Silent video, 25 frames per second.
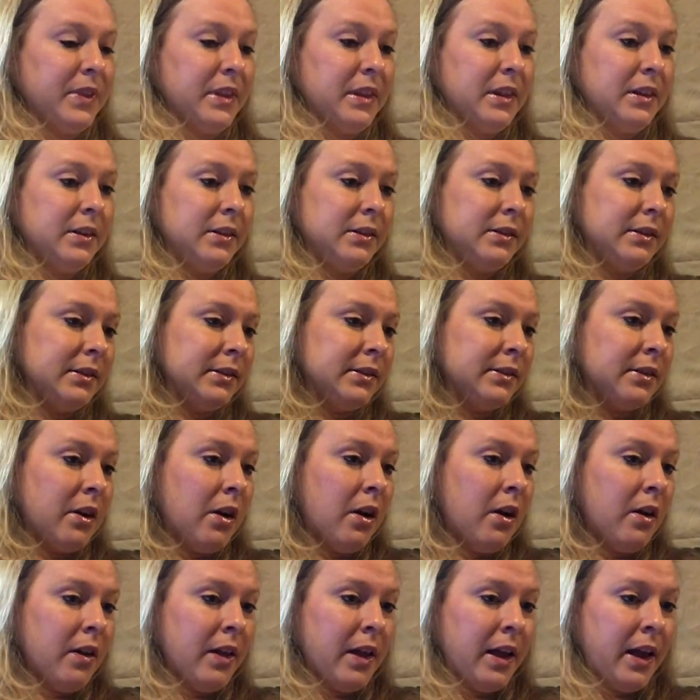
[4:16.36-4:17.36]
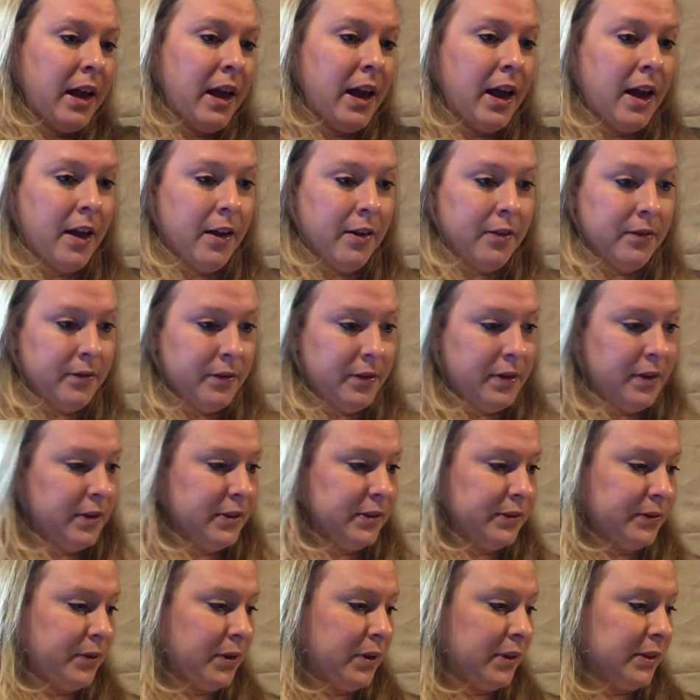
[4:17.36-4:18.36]
This is all I have
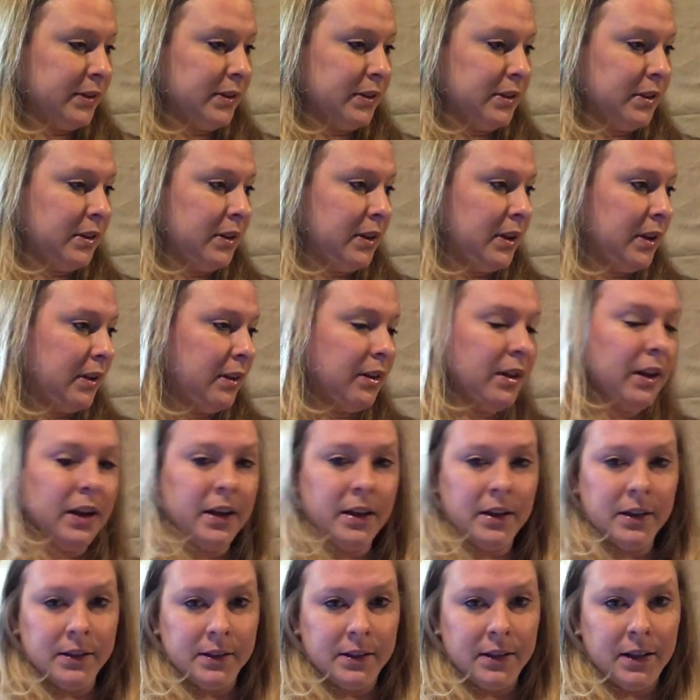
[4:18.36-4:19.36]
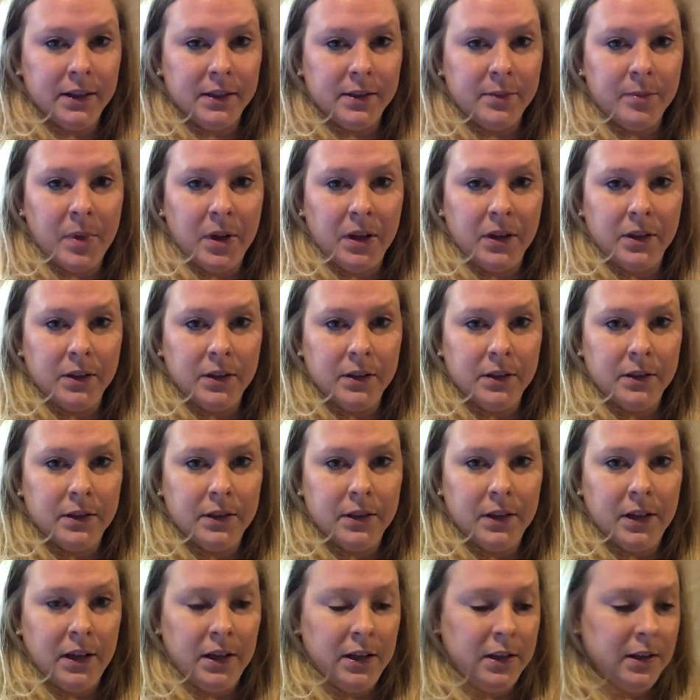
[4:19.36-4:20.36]
as far as client assessment
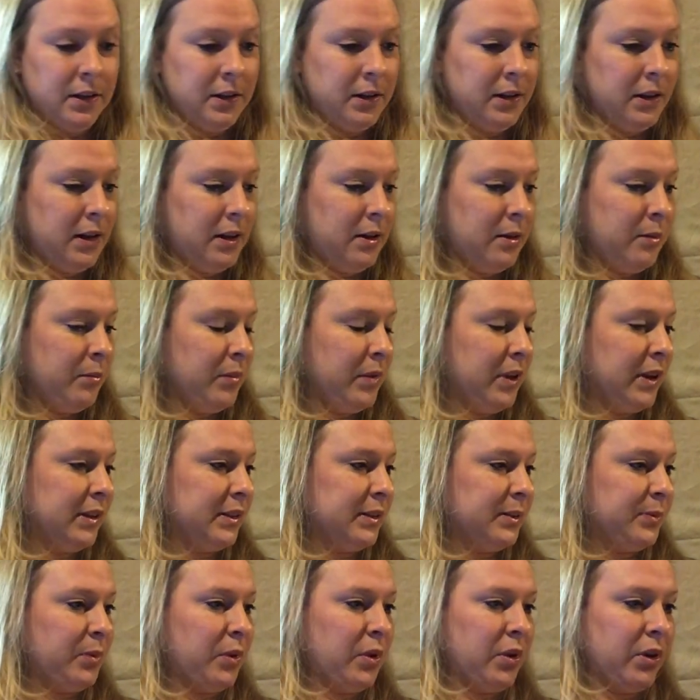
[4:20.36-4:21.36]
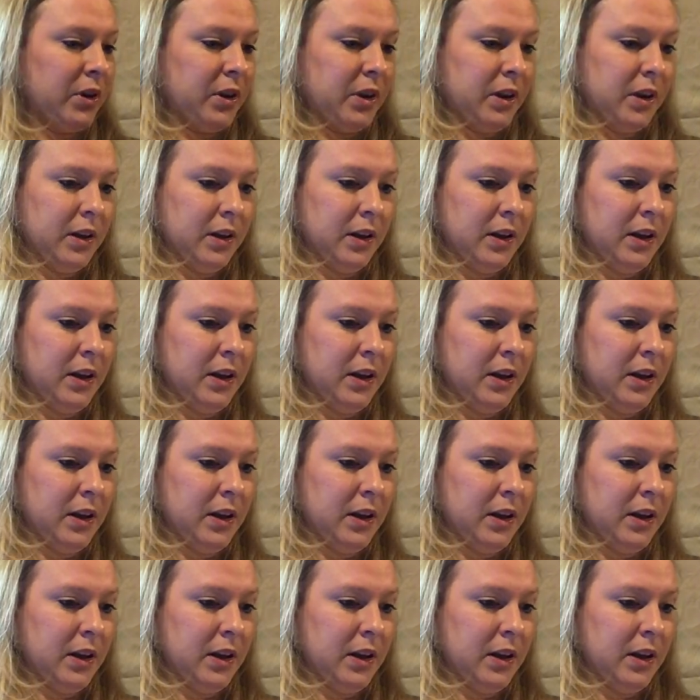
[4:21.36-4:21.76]
in the Mblex book.